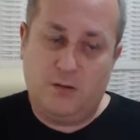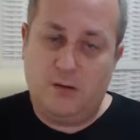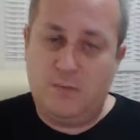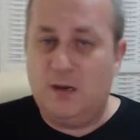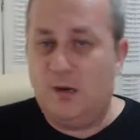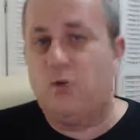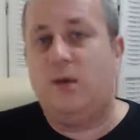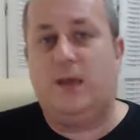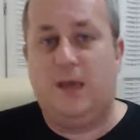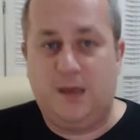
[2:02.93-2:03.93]
to be
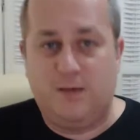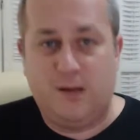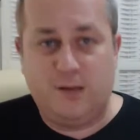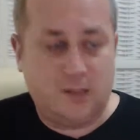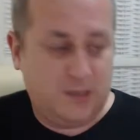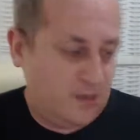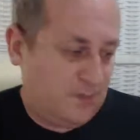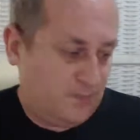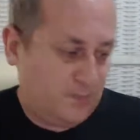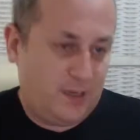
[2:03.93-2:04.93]
looking at eventually
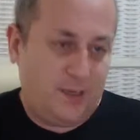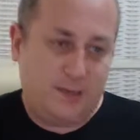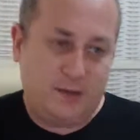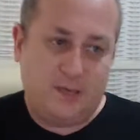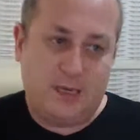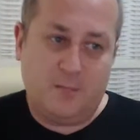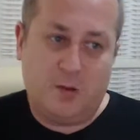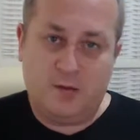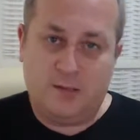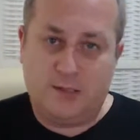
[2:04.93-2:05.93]
getting a tick
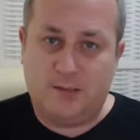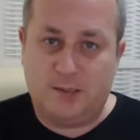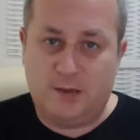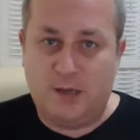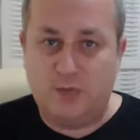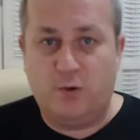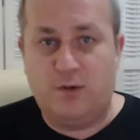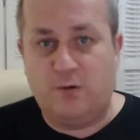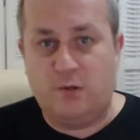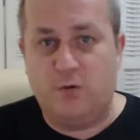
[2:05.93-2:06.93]
box exercise where
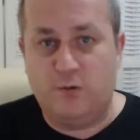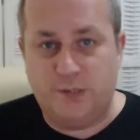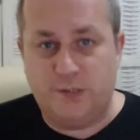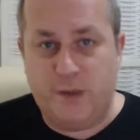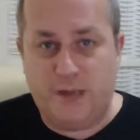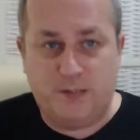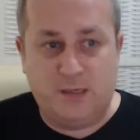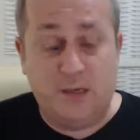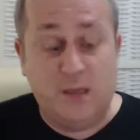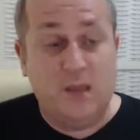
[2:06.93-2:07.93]
every door is
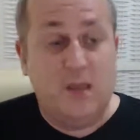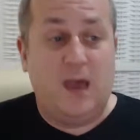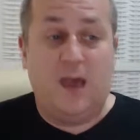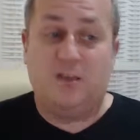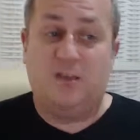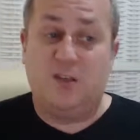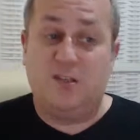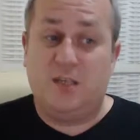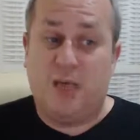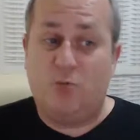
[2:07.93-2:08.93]
inspected. As
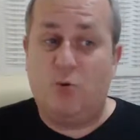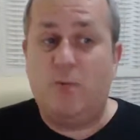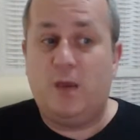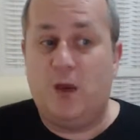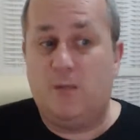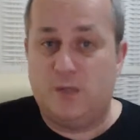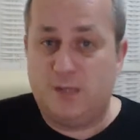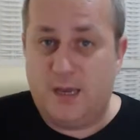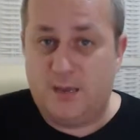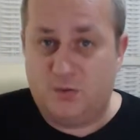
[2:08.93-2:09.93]
such, that will become
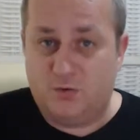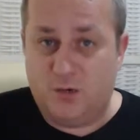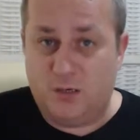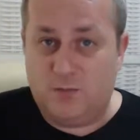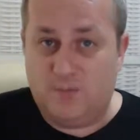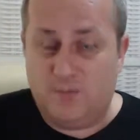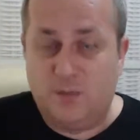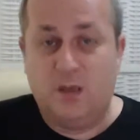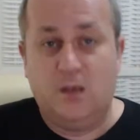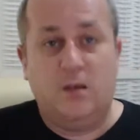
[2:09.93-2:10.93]
statutory.
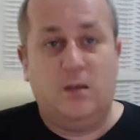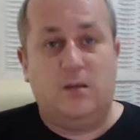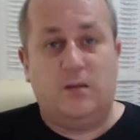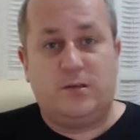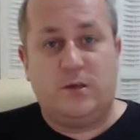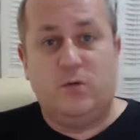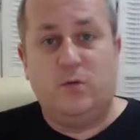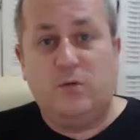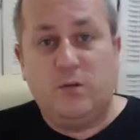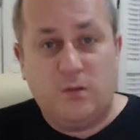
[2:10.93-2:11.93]

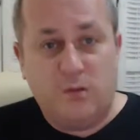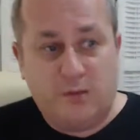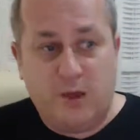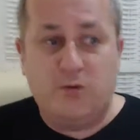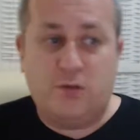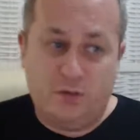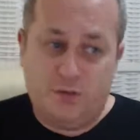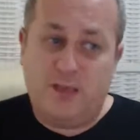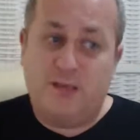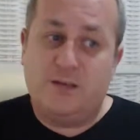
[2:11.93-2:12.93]
So those sort of
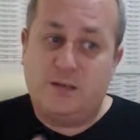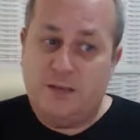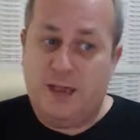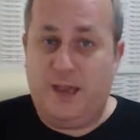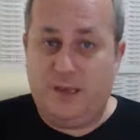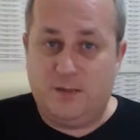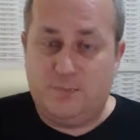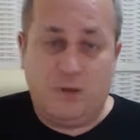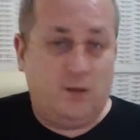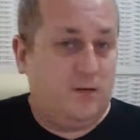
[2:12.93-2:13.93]
things, yes,
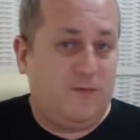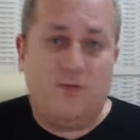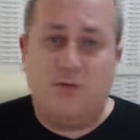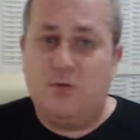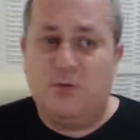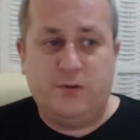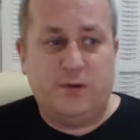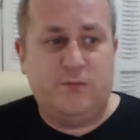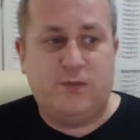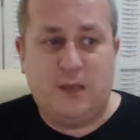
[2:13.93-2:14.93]
but your front doors
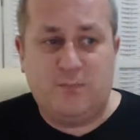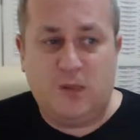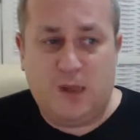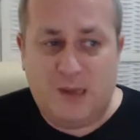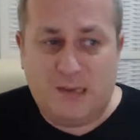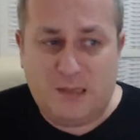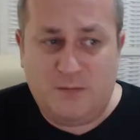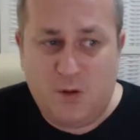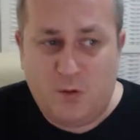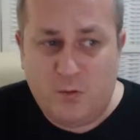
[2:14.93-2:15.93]
on the reception, unless they've
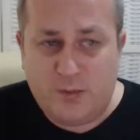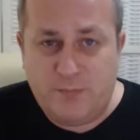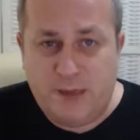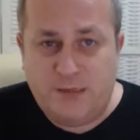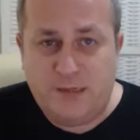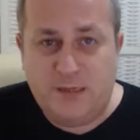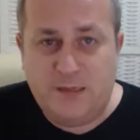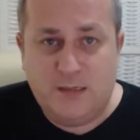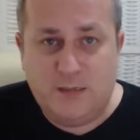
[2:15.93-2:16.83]
got automated